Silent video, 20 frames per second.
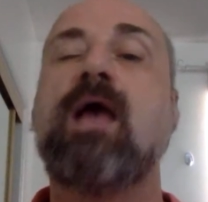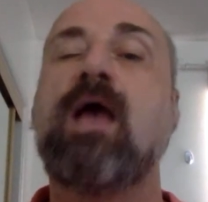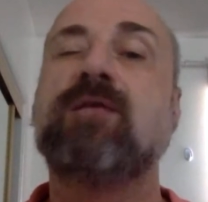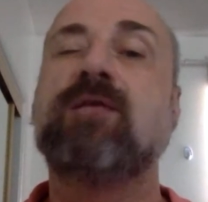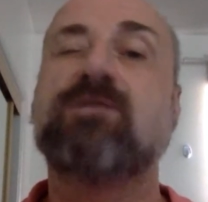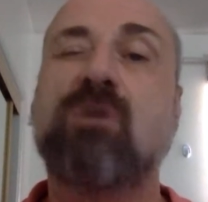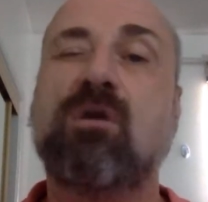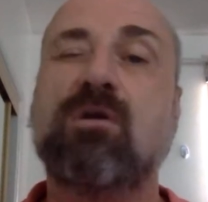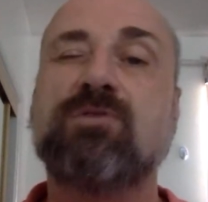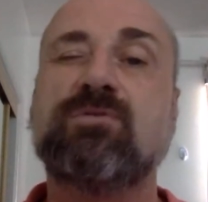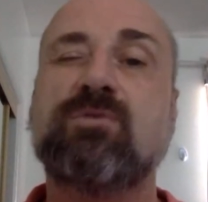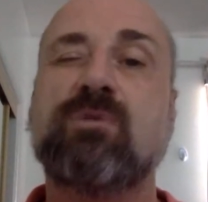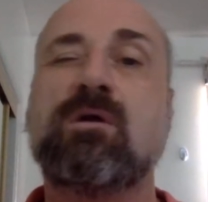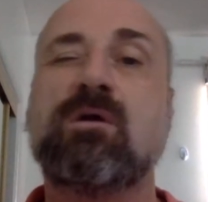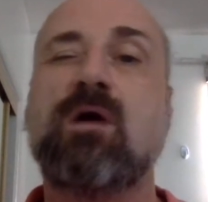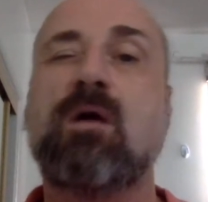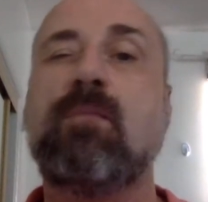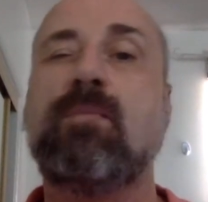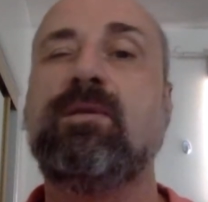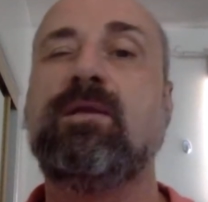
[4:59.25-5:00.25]
It is also
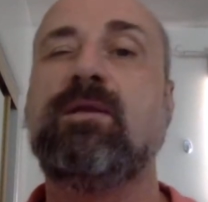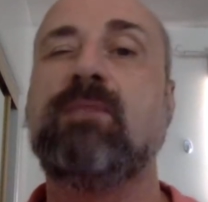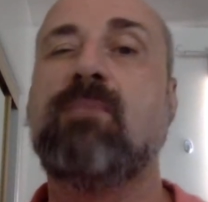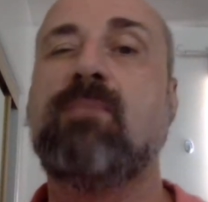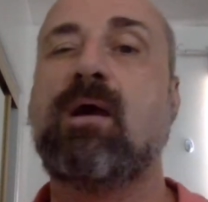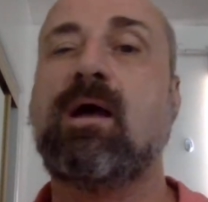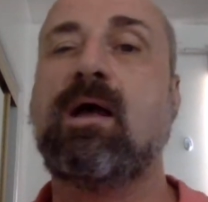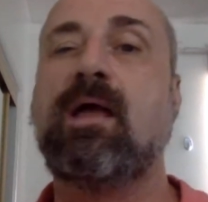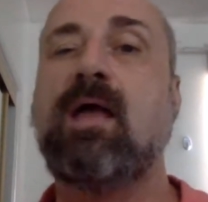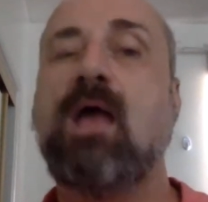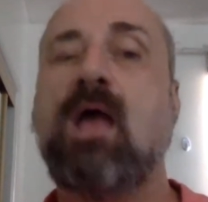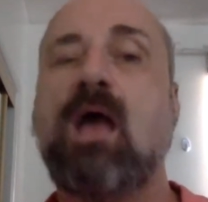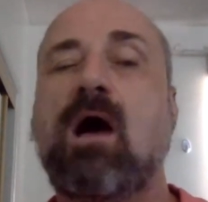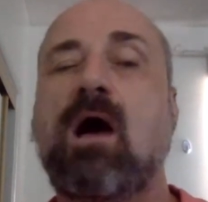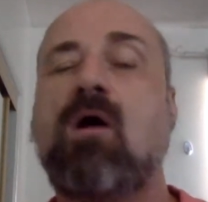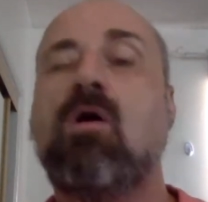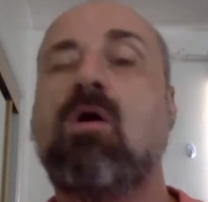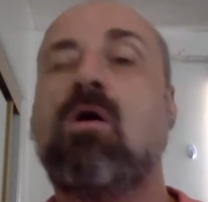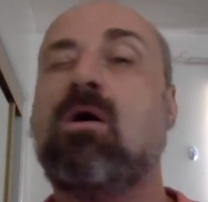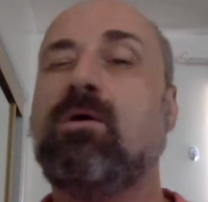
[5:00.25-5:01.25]
accompanied by a
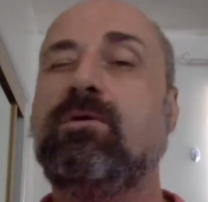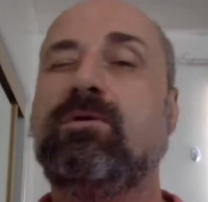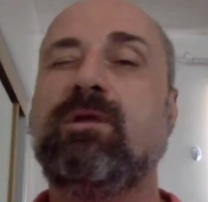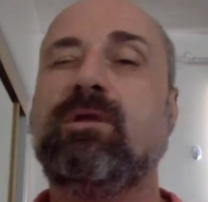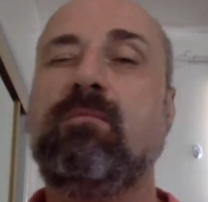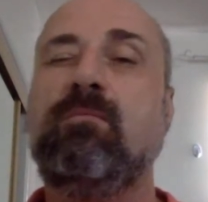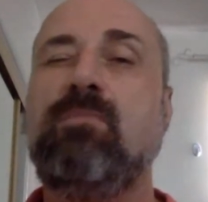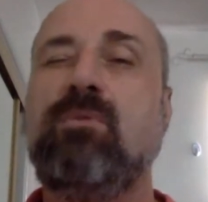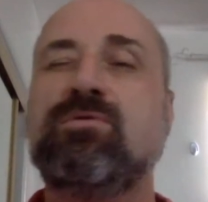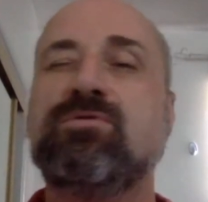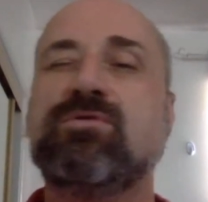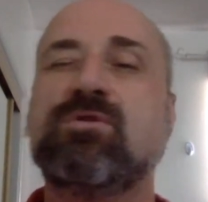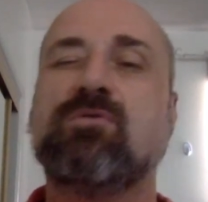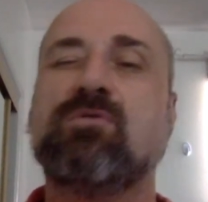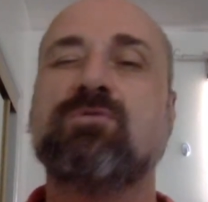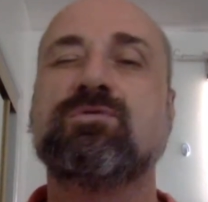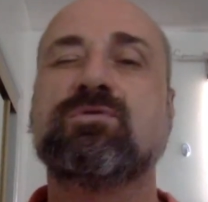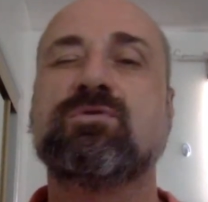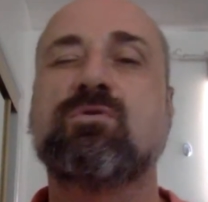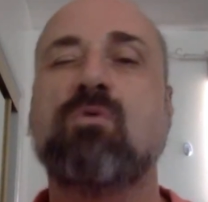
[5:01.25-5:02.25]
haunting
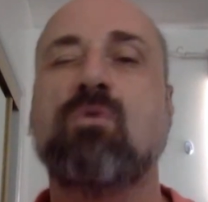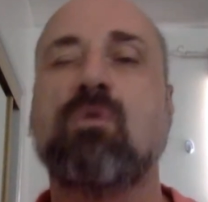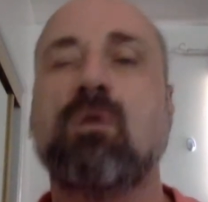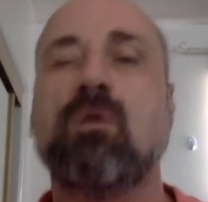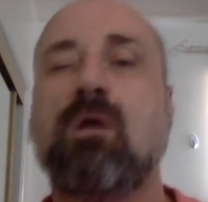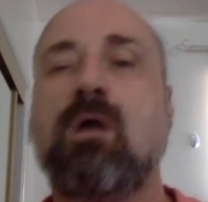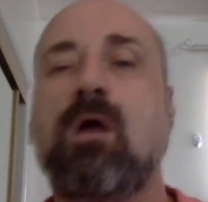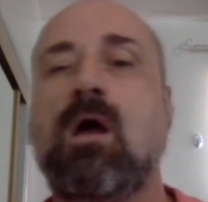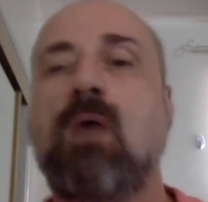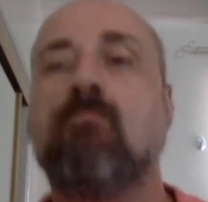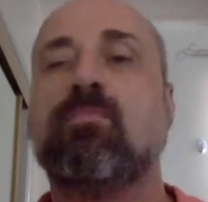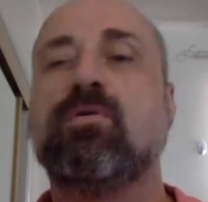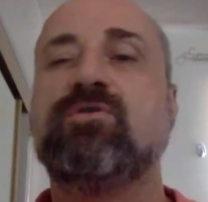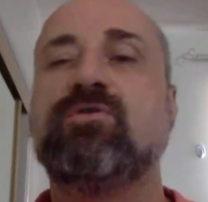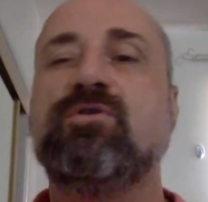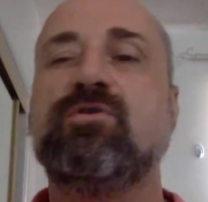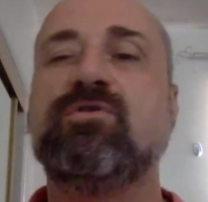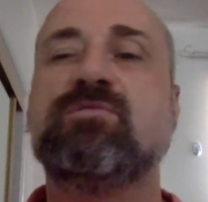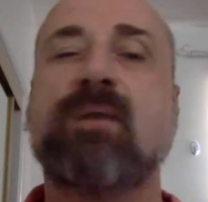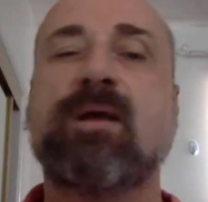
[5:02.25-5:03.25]
musical score
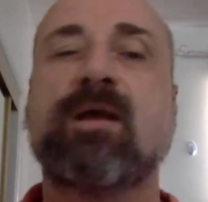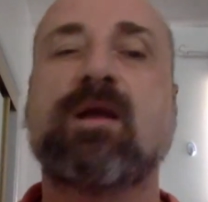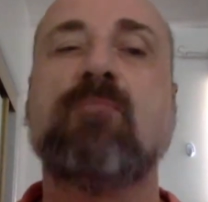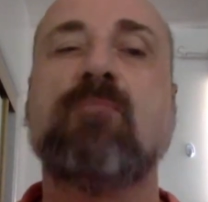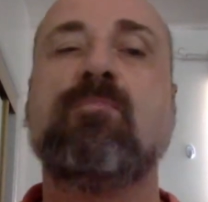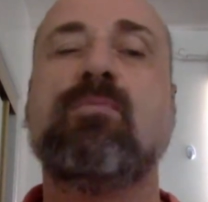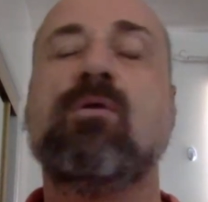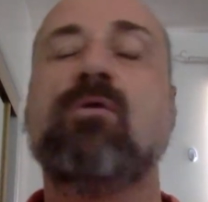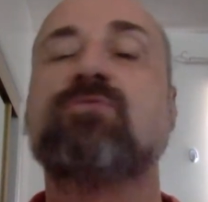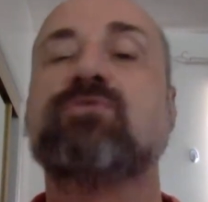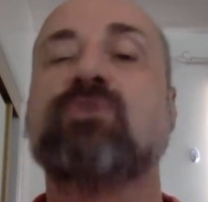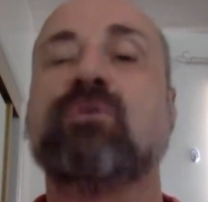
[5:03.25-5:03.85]
produced by composer